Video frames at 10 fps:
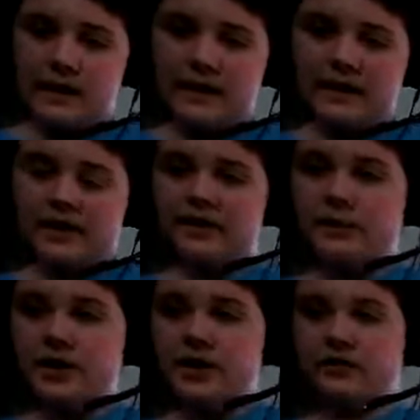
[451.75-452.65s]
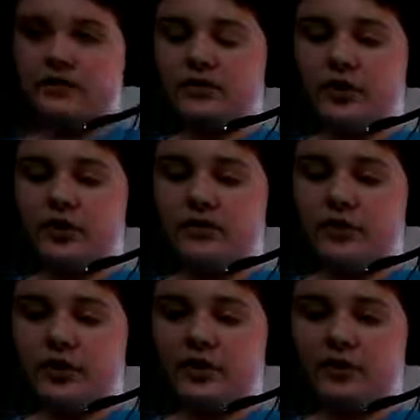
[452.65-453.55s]
And speaking of star
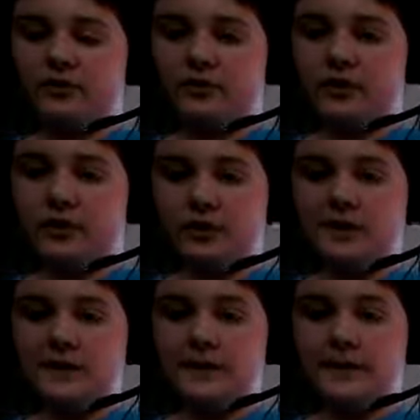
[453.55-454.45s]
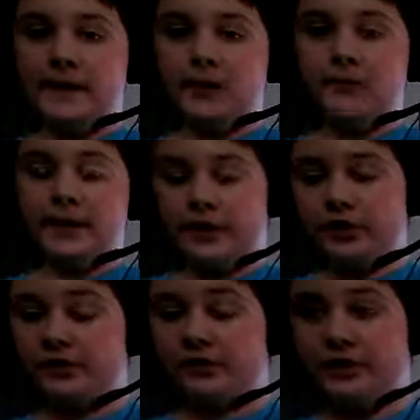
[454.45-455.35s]
coins, we're going to talk about
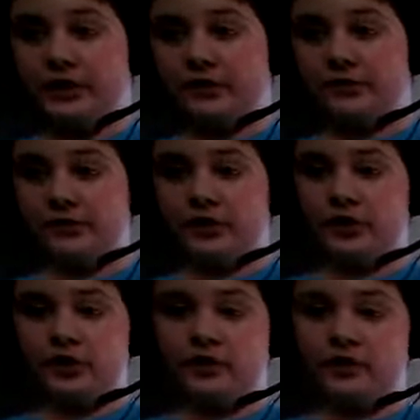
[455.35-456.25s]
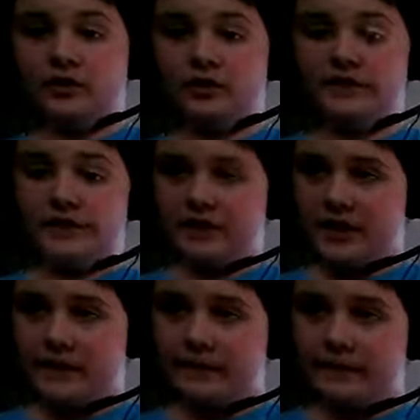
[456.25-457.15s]
100% completion of this
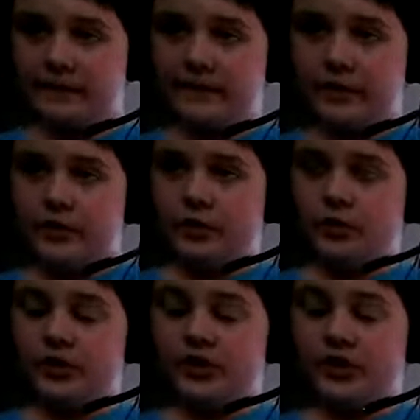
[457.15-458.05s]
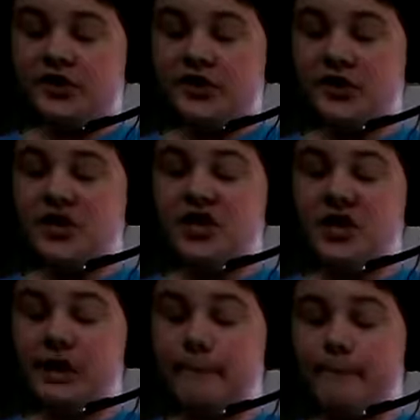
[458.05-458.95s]
game, which is
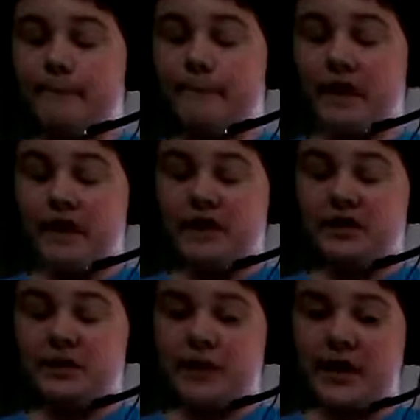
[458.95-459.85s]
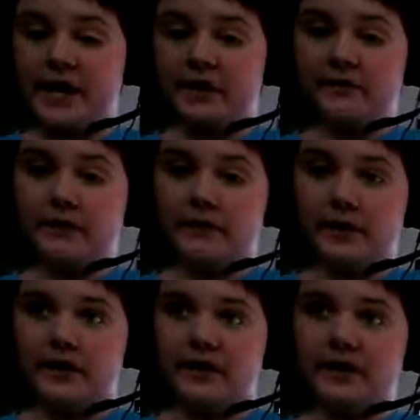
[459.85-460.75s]
the biggest pain of the
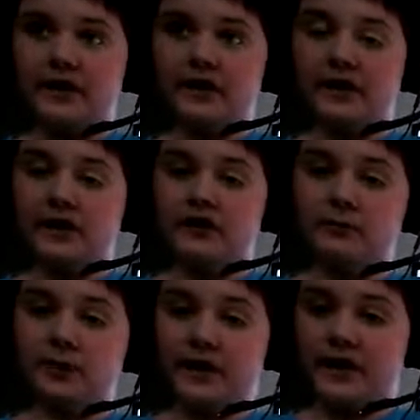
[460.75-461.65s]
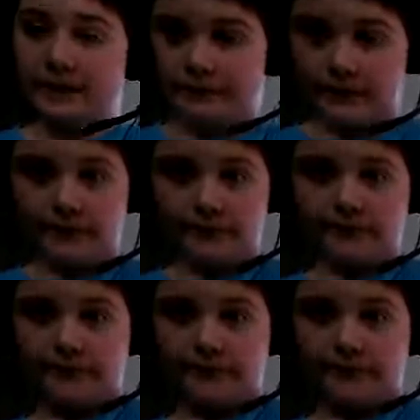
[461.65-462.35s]
butt in your butt ever.